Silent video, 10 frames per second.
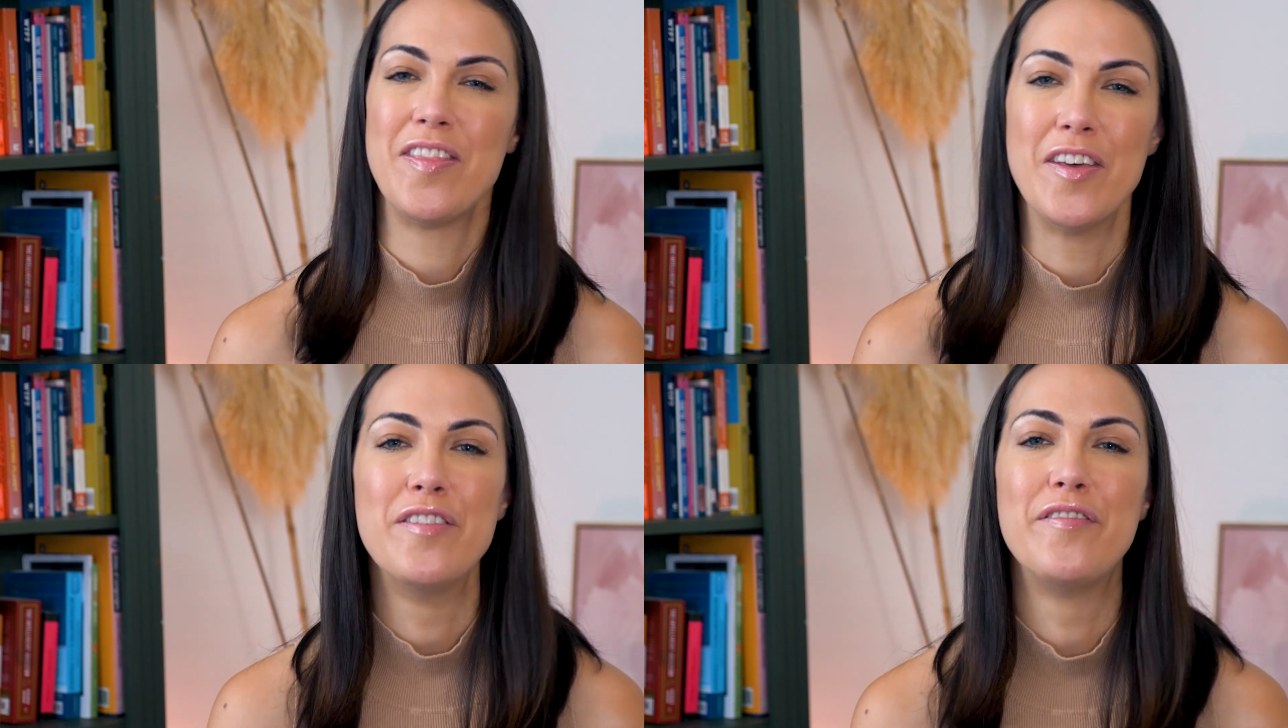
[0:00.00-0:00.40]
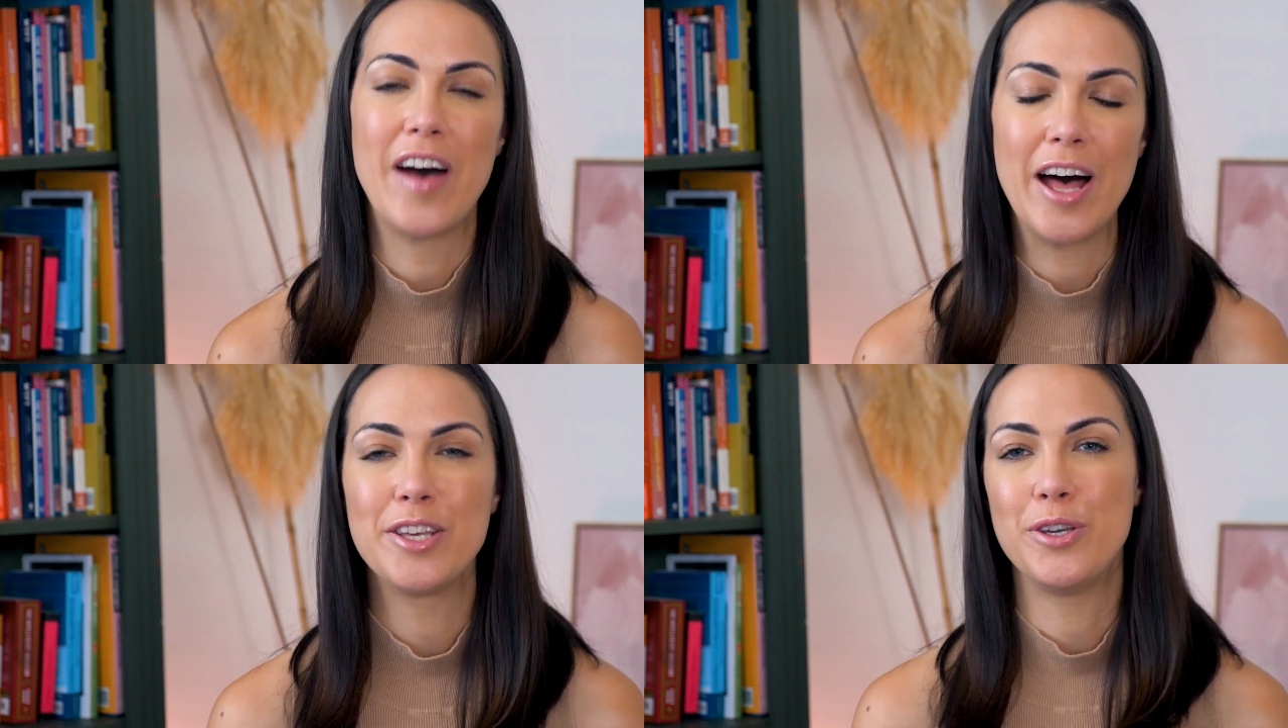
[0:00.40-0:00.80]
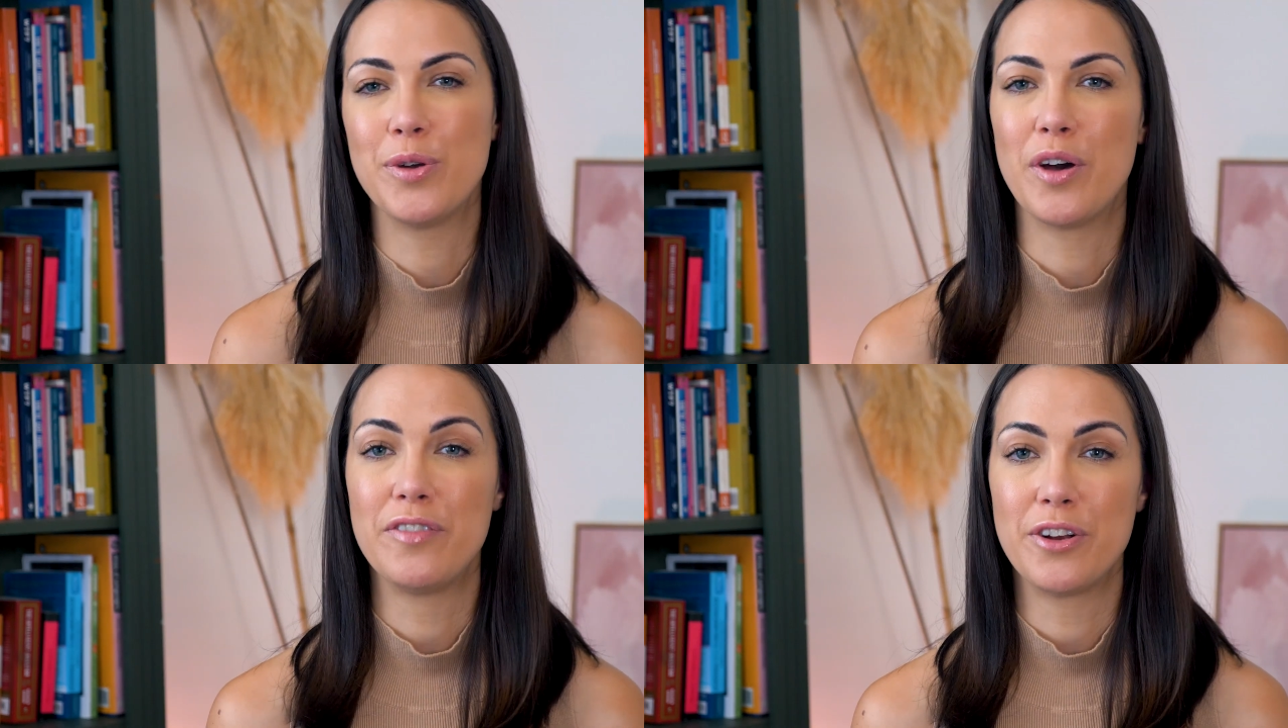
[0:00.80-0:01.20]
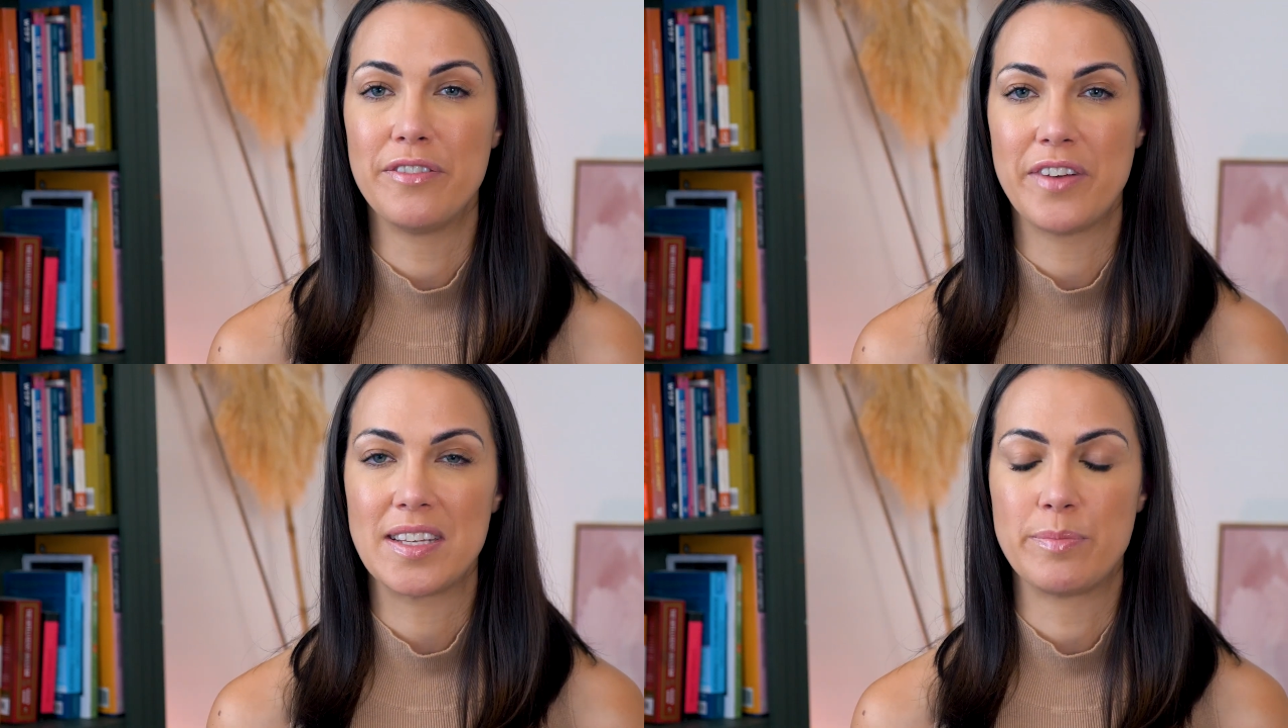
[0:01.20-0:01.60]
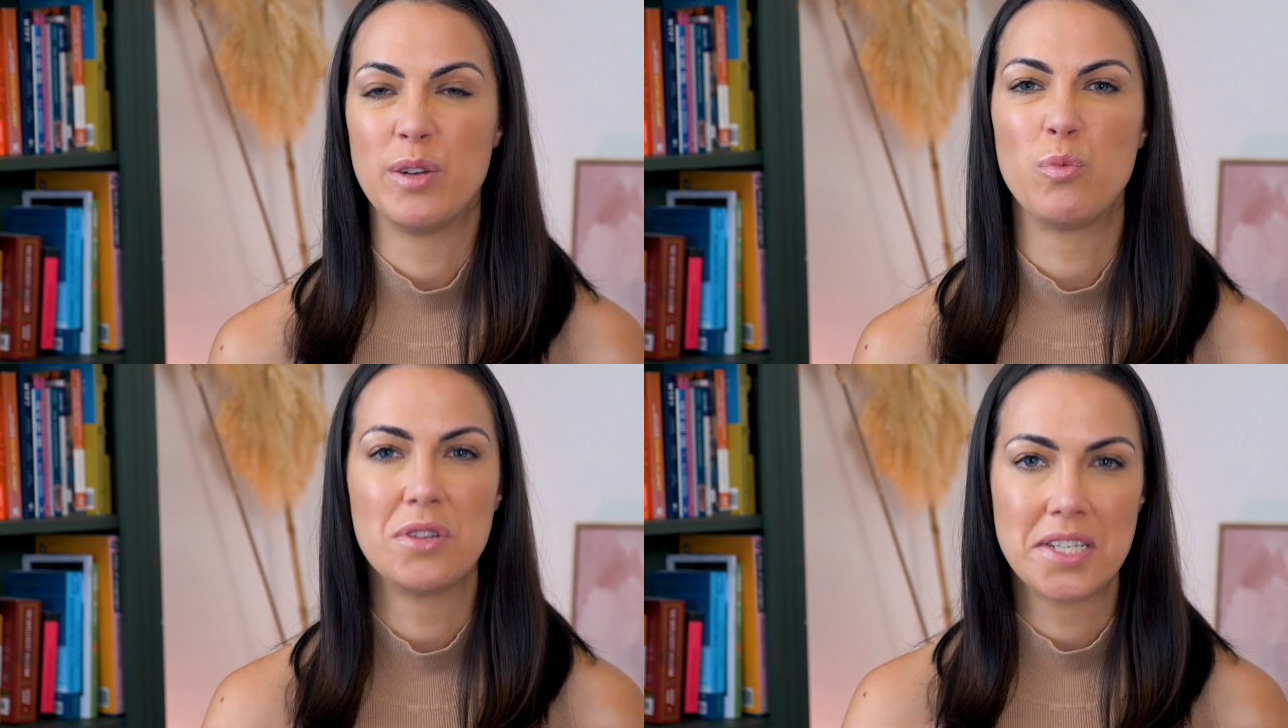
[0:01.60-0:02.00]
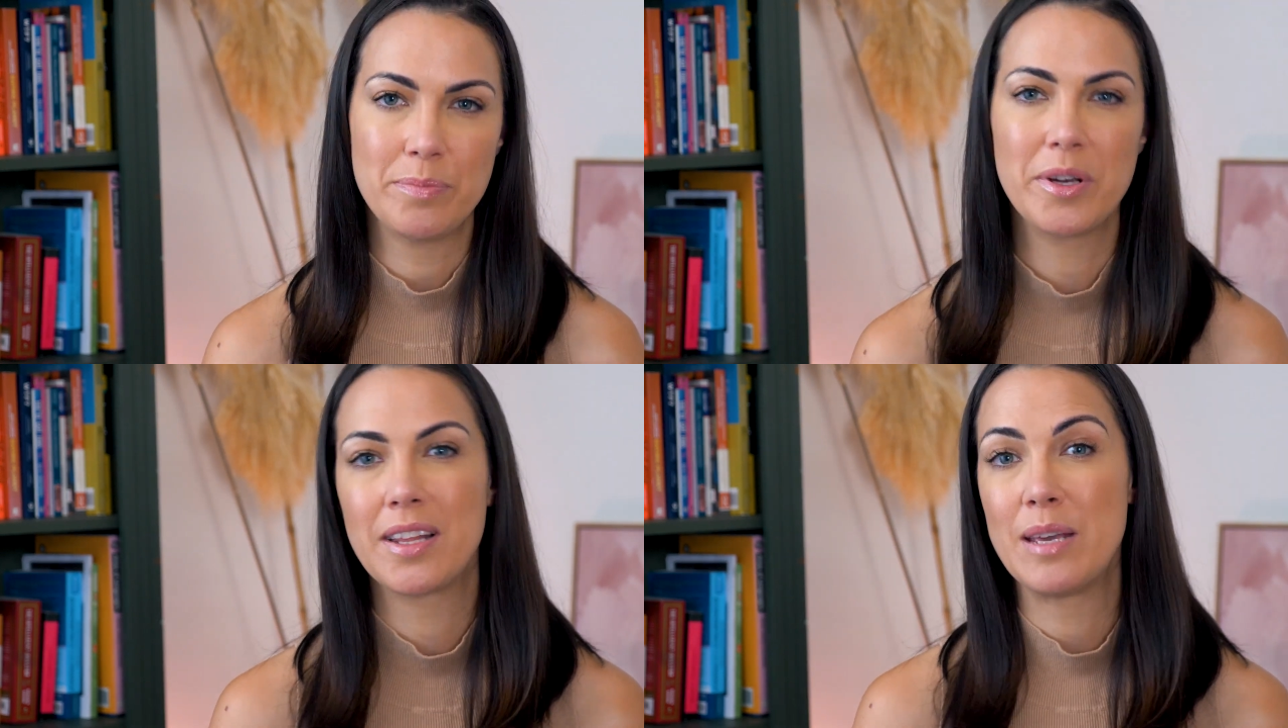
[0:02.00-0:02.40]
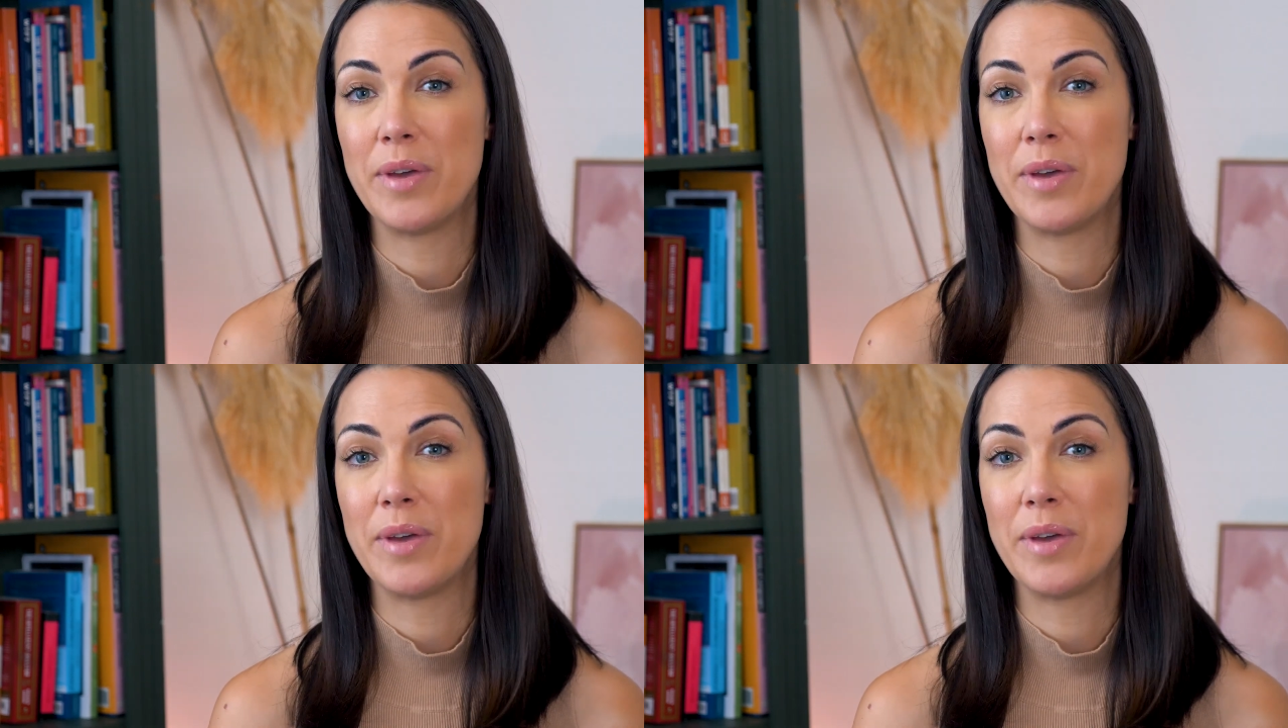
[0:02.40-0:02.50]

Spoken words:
then the value of your investment will typically